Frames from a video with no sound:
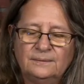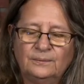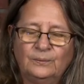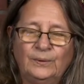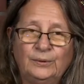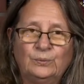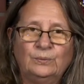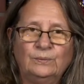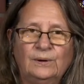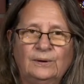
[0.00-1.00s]
We
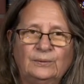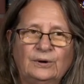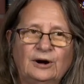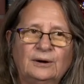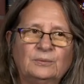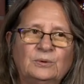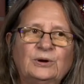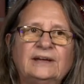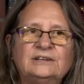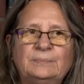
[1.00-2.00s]
are
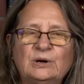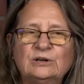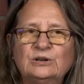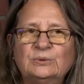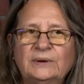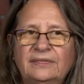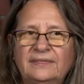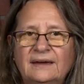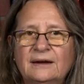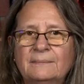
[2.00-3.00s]
working to partner with
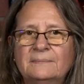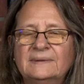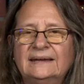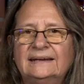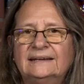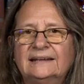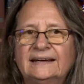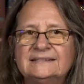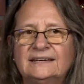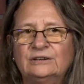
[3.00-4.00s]
them, and like
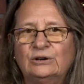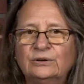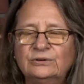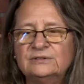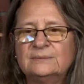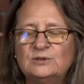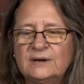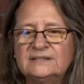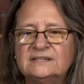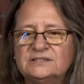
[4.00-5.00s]
I said, they're going through some
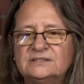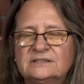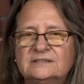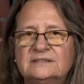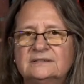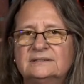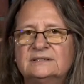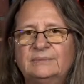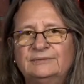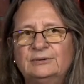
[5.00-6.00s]
transitions, and
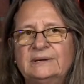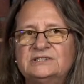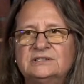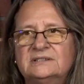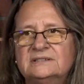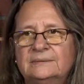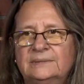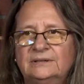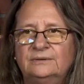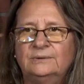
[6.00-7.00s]
some information isn't
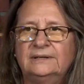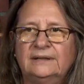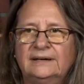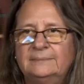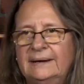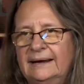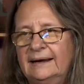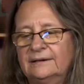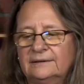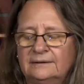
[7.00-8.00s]
being relayed
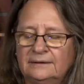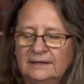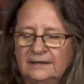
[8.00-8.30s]
back, and